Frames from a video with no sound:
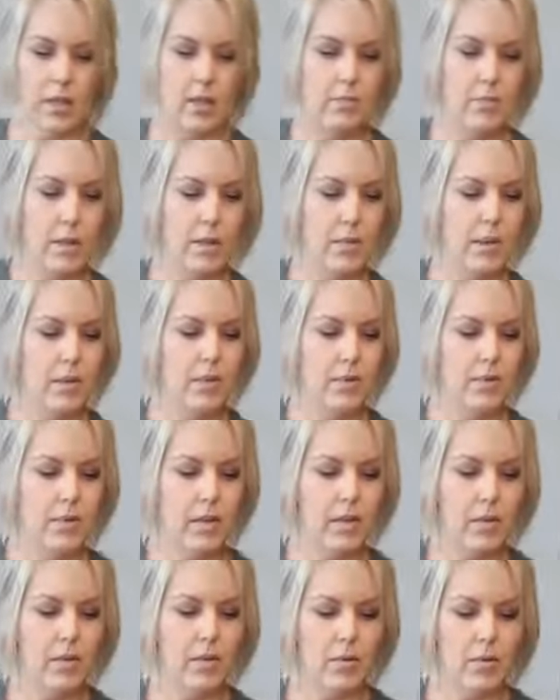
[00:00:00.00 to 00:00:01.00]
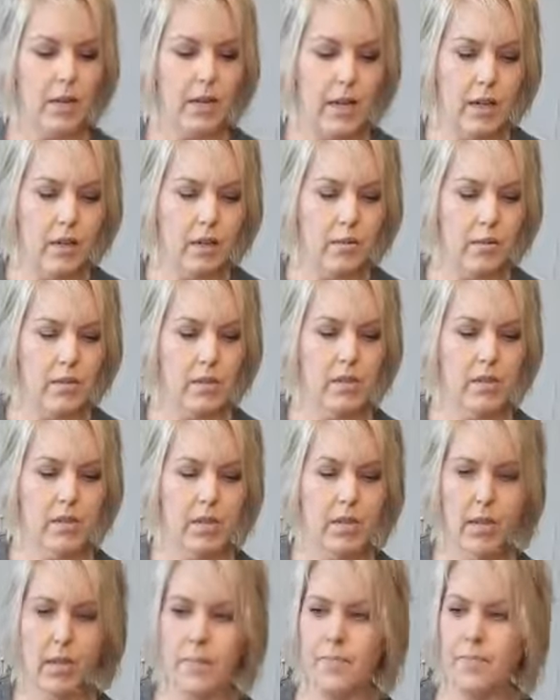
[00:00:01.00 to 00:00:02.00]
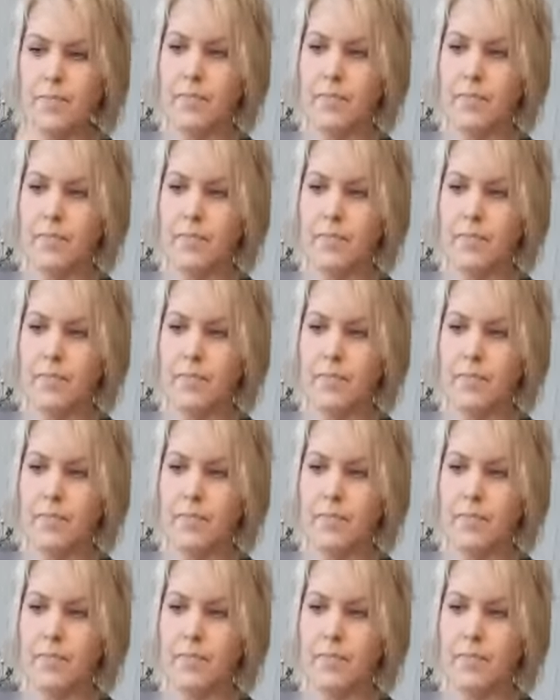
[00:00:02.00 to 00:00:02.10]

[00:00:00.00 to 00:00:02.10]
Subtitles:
Maybe it will need 3. We'll see.